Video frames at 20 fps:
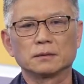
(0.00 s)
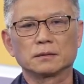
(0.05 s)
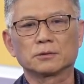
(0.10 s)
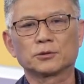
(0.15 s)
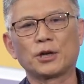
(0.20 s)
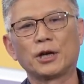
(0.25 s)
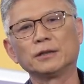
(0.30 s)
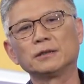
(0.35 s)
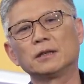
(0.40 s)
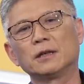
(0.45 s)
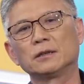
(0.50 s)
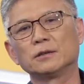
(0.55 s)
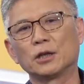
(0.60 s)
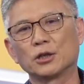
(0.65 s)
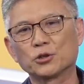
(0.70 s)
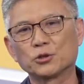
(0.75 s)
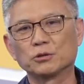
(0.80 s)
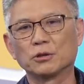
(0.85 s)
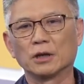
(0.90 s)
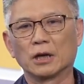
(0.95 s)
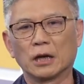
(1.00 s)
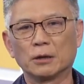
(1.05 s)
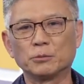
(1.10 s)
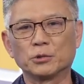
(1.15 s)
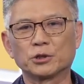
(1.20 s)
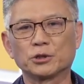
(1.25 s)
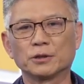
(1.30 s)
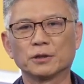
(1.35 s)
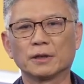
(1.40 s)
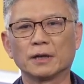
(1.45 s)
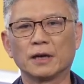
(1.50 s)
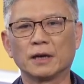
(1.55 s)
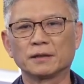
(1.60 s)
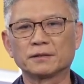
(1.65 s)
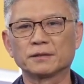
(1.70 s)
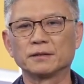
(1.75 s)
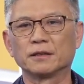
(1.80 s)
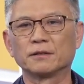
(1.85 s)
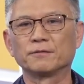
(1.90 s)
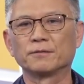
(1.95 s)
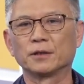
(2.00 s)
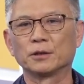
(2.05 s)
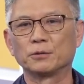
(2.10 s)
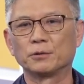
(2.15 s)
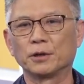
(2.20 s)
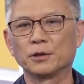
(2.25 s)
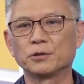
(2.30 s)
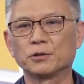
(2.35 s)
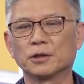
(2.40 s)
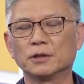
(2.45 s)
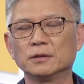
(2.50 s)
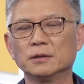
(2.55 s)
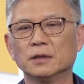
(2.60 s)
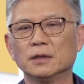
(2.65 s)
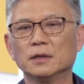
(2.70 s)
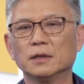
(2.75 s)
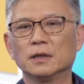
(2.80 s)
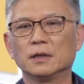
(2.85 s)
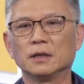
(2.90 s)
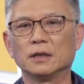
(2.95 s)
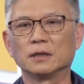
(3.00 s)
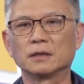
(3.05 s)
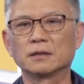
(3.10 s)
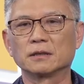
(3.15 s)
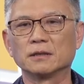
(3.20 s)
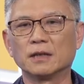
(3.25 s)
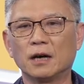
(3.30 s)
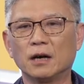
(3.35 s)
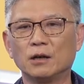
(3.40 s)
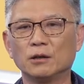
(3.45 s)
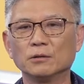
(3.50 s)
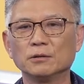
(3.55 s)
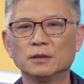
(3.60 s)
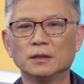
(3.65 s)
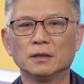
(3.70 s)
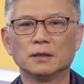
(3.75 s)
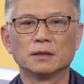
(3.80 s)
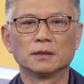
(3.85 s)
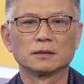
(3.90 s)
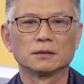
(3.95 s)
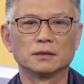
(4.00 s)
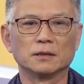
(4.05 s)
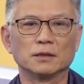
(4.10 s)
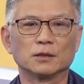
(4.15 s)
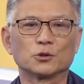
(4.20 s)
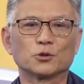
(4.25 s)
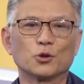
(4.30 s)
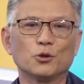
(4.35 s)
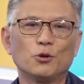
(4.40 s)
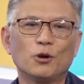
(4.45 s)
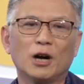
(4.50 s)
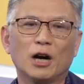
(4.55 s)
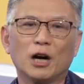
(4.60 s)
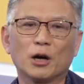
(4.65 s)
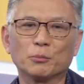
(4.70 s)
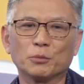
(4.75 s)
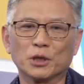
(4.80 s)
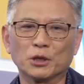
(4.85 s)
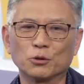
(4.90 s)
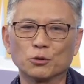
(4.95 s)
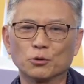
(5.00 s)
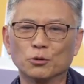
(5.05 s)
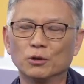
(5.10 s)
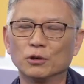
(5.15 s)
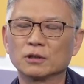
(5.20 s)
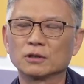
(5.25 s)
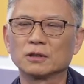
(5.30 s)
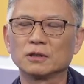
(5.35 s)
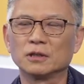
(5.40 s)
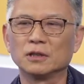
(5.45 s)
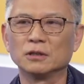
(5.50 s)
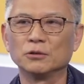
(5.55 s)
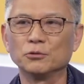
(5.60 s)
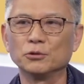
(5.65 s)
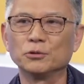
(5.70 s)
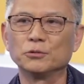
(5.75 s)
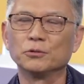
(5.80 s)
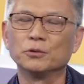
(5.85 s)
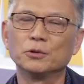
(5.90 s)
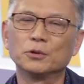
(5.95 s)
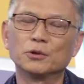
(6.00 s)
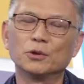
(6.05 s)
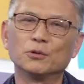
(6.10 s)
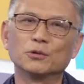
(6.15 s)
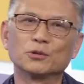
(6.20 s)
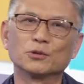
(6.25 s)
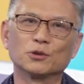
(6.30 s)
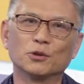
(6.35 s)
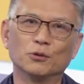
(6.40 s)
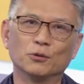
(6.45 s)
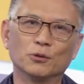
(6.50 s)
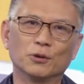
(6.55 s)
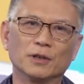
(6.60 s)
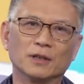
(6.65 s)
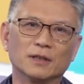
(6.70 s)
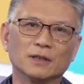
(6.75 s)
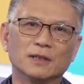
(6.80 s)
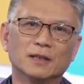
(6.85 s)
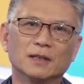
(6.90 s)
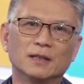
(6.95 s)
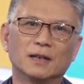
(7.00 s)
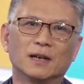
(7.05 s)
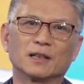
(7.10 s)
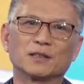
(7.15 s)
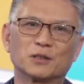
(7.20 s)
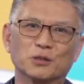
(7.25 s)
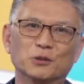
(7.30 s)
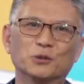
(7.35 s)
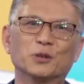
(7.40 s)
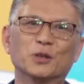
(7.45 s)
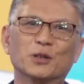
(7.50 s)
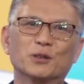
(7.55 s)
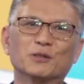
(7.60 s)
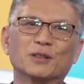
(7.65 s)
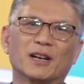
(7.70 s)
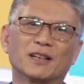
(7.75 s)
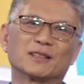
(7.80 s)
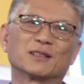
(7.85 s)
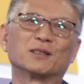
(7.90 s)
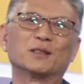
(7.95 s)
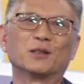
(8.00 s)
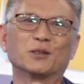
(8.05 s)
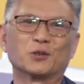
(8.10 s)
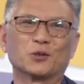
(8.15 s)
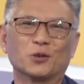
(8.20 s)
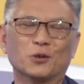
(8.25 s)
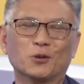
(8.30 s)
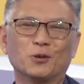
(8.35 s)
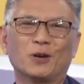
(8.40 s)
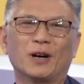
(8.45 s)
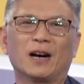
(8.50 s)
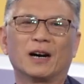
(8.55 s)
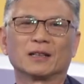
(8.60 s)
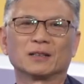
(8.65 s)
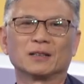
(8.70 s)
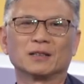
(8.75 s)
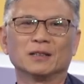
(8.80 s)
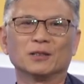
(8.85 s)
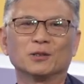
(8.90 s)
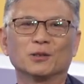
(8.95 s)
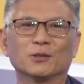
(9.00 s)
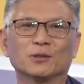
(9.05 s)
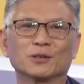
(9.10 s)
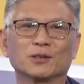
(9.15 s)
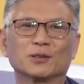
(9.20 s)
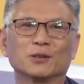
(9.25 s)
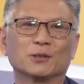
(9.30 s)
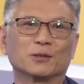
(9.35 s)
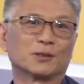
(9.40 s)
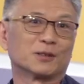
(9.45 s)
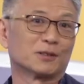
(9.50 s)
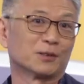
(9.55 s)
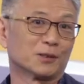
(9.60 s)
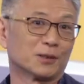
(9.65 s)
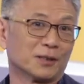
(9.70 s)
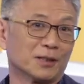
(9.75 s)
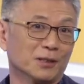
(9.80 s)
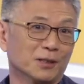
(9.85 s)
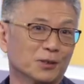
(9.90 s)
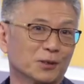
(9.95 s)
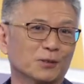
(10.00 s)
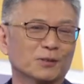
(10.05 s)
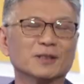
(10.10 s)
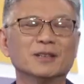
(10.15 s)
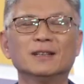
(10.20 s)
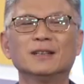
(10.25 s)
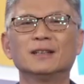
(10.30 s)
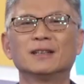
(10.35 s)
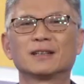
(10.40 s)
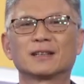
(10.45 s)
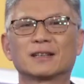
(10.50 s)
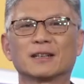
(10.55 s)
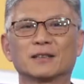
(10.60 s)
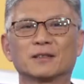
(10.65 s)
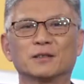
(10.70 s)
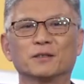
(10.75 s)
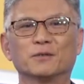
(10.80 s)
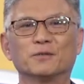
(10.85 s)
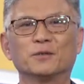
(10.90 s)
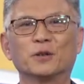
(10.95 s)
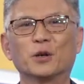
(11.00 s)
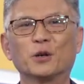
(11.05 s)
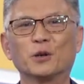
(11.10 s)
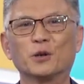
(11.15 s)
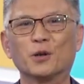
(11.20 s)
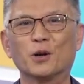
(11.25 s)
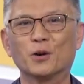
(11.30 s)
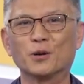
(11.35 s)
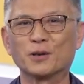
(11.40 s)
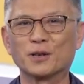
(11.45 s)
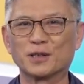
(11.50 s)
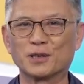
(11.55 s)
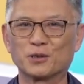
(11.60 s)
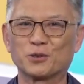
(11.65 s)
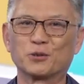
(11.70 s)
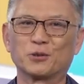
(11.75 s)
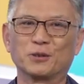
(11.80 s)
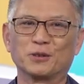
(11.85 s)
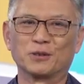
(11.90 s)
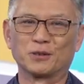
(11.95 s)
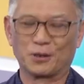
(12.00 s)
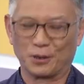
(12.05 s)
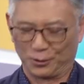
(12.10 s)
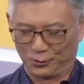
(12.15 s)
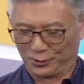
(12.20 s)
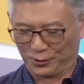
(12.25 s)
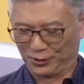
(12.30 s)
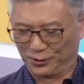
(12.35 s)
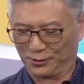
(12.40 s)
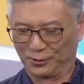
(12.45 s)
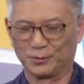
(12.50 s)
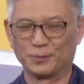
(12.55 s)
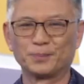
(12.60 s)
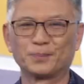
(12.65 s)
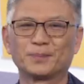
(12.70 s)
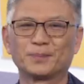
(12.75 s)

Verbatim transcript: China National Amateur Athlete Federation is now the Zhonghua Minguo Tiyu Yundong Zonghui, as you know, as the Zhonghua Tizong. So Tizong got a very long history to go to.